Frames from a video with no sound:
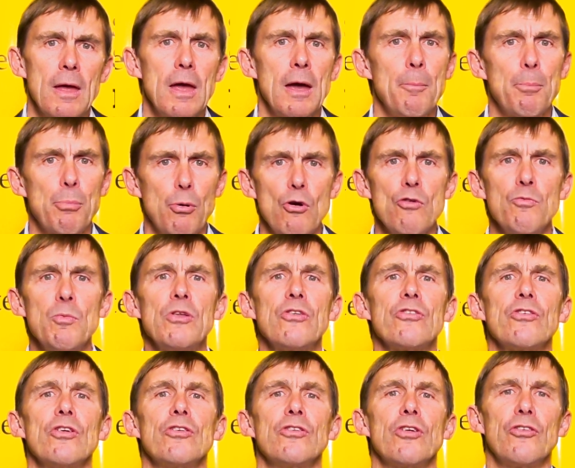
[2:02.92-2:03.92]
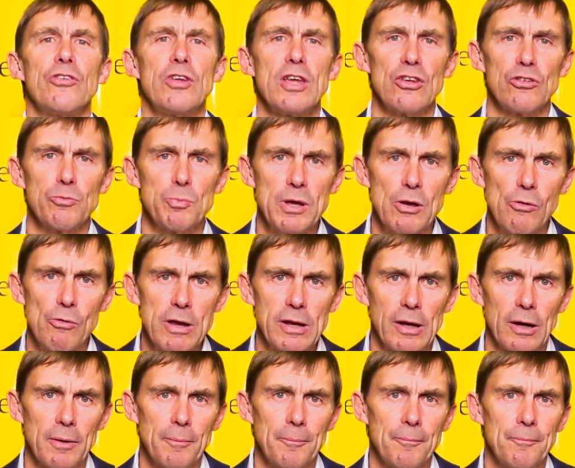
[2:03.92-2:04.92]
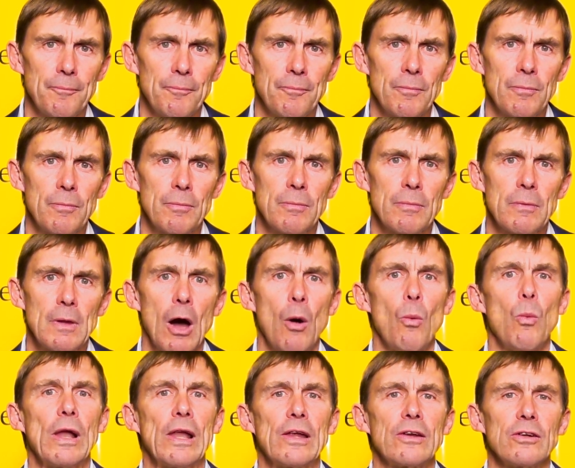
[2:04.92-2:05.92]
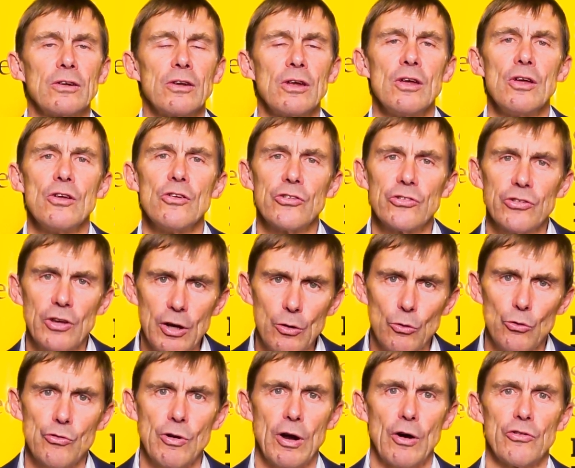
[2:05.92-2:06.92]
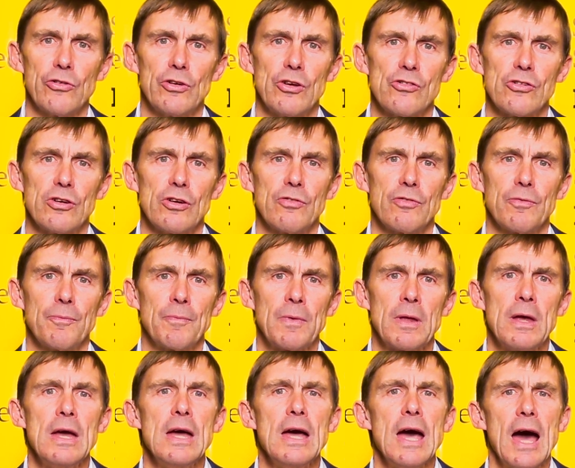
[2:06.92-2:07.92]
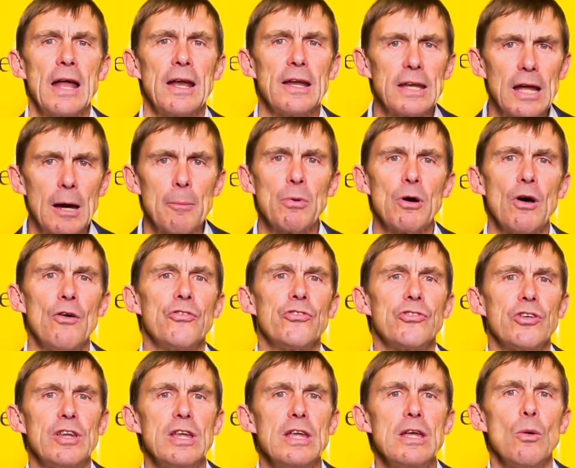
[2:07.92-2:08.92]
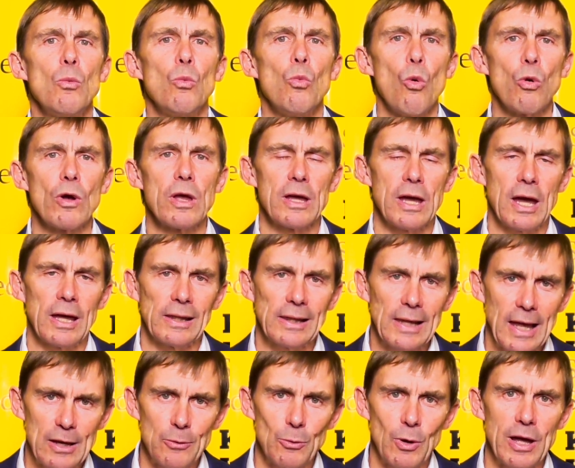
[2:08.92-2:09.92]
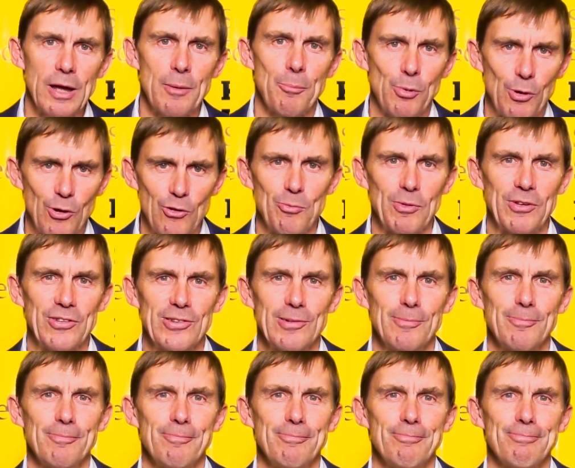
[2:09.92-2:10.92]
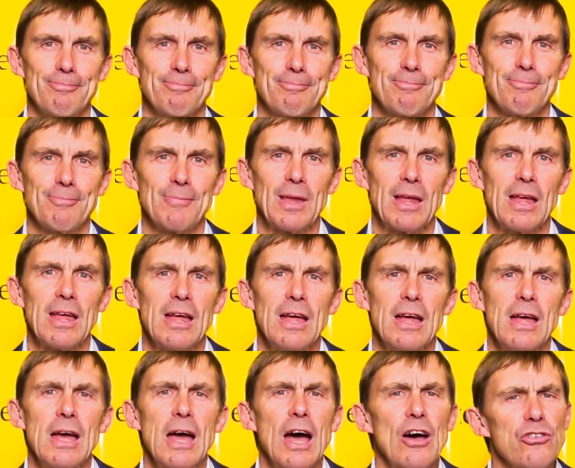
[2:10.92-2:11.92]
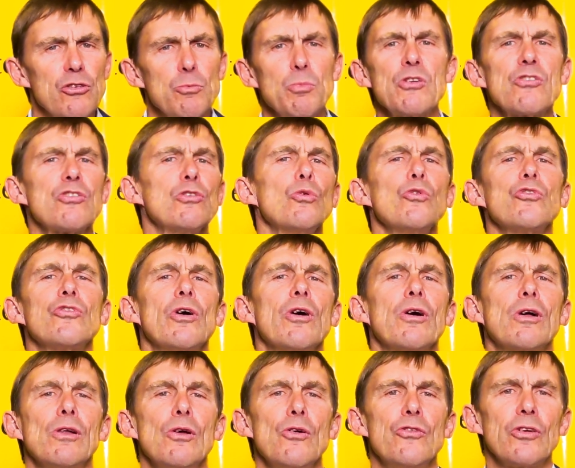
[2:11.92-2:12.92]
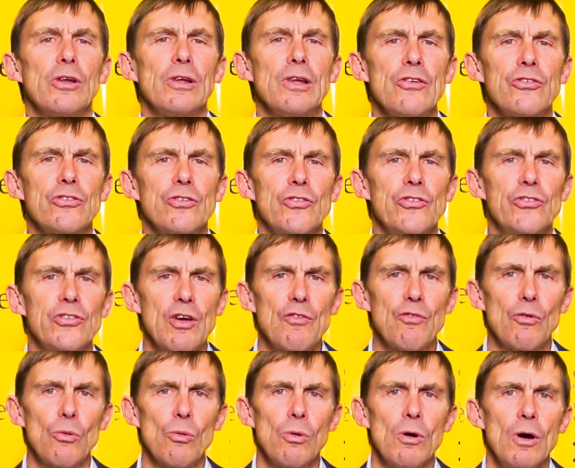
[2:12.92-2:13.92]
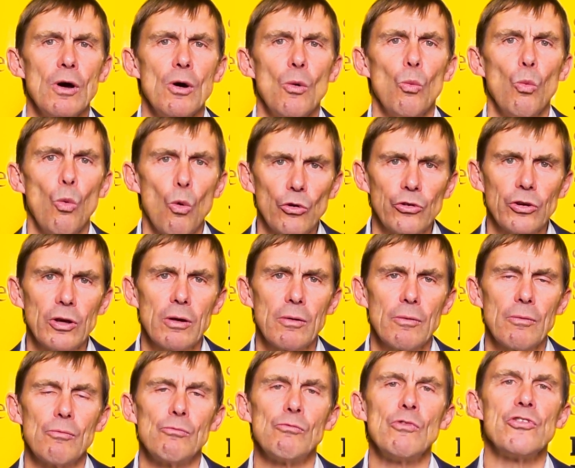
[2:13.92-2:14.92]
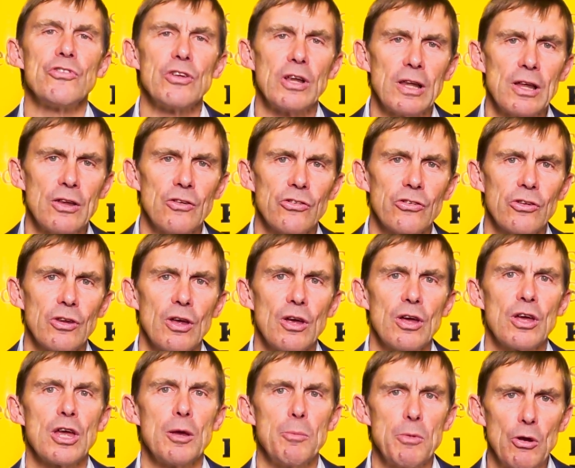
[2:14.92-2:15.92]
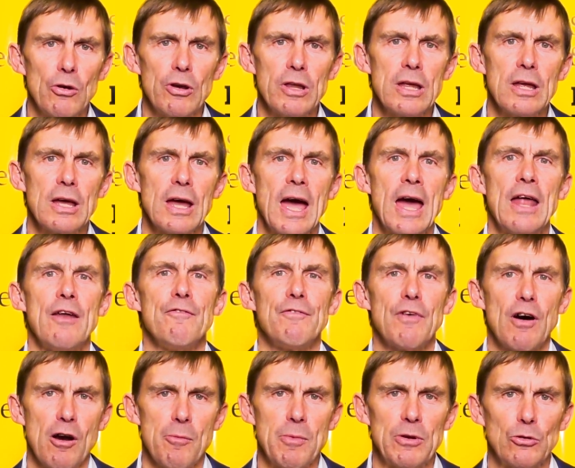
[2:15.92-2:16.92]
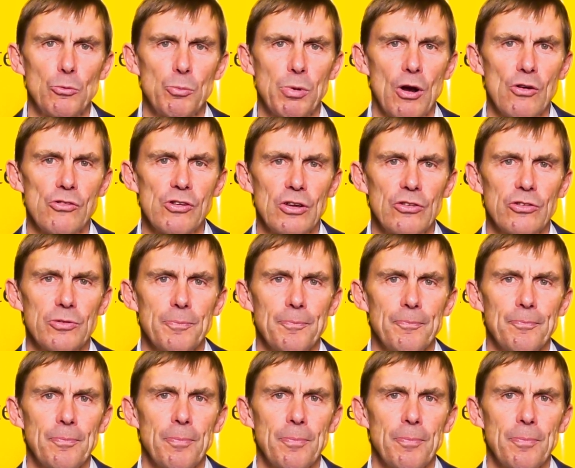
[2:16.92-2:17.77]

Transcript: improvements to TSB Arena, a Wellington Cycle Trails initiative, and a number of city walking and laneway improvements. Our submission also includes a list of several water, resilience, community and environmental projects.